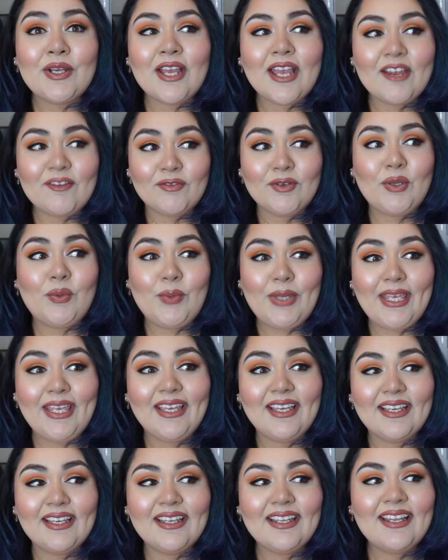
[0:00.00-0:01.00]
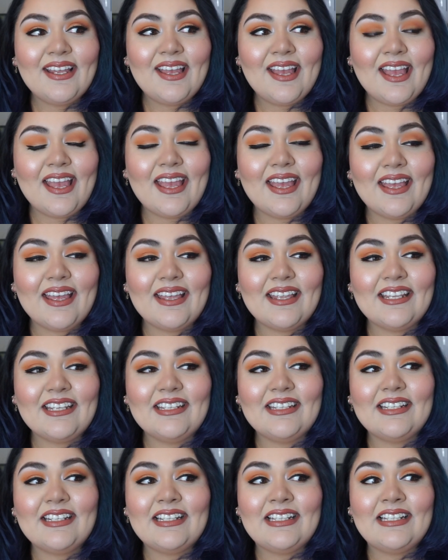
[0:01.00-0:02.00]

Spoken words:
every week, and